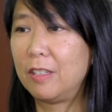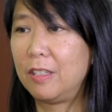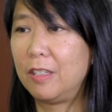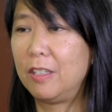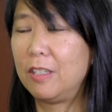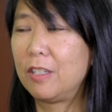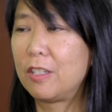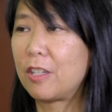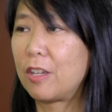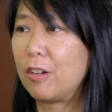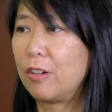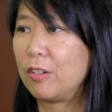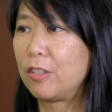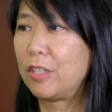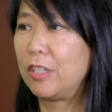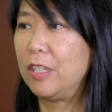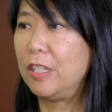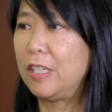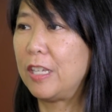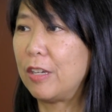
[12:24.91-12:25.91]
is our
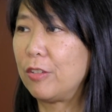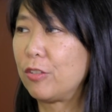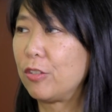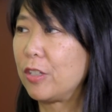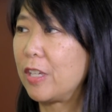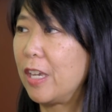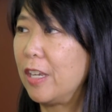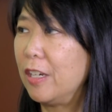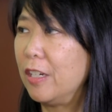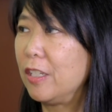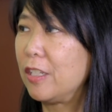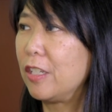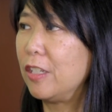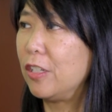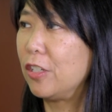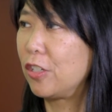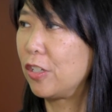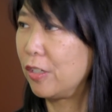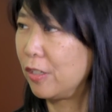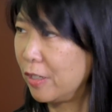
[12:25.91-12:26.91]
City Council Candidates
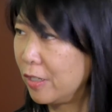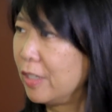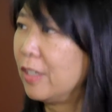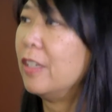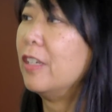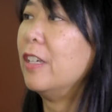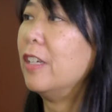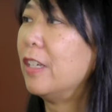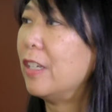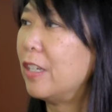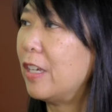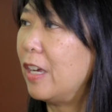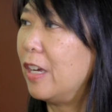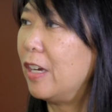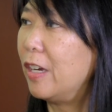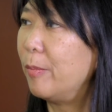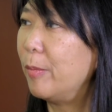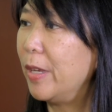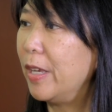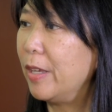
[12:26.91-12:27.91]
Edition,
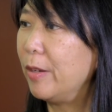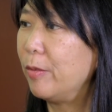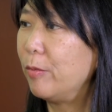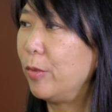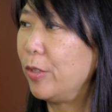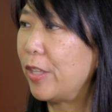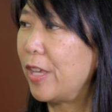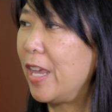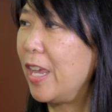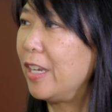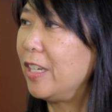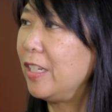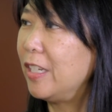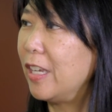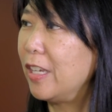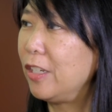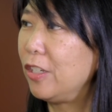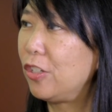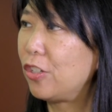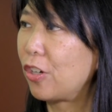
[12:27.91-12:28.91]
and with a
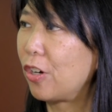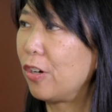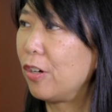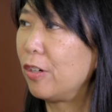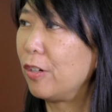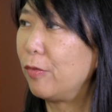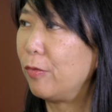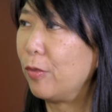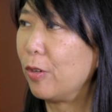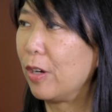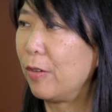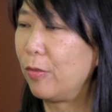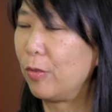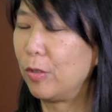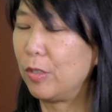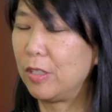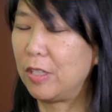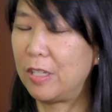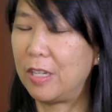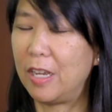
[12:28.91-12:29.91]
handy-dandy chart of where
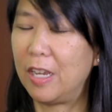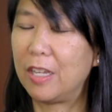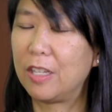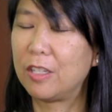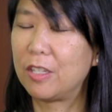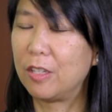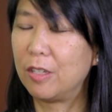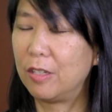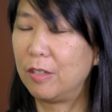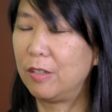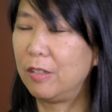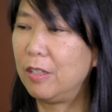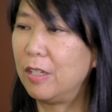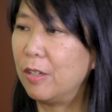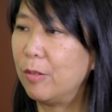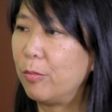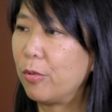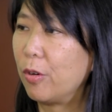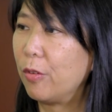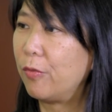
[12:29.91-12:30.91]
everyone stands and
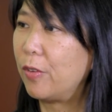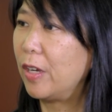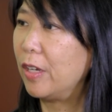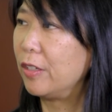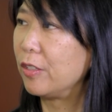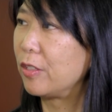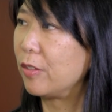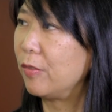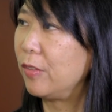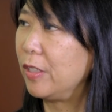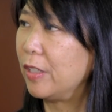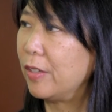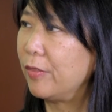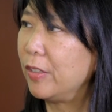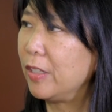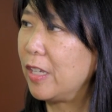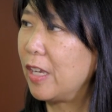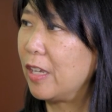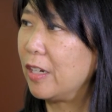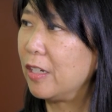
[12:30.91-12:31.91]
profiles of the
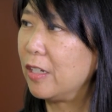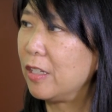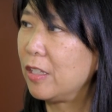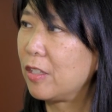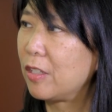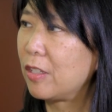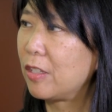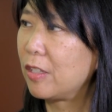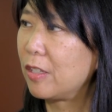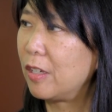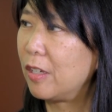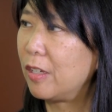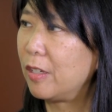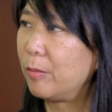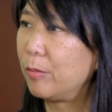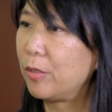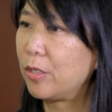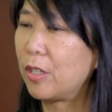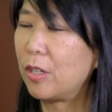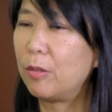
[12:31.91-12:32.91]
11 candidates.
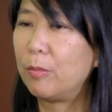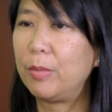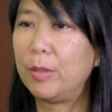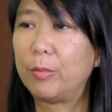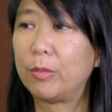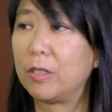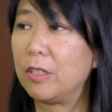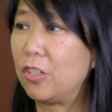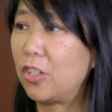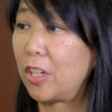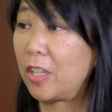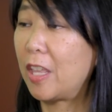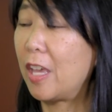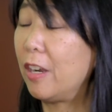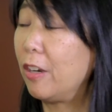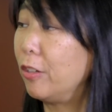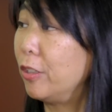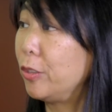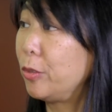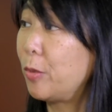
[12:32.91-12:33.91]
So people can check that
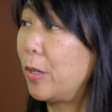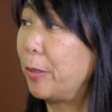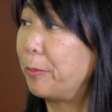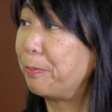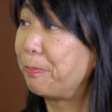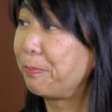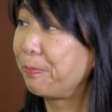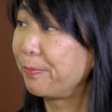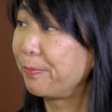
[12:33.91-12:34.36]
out as well.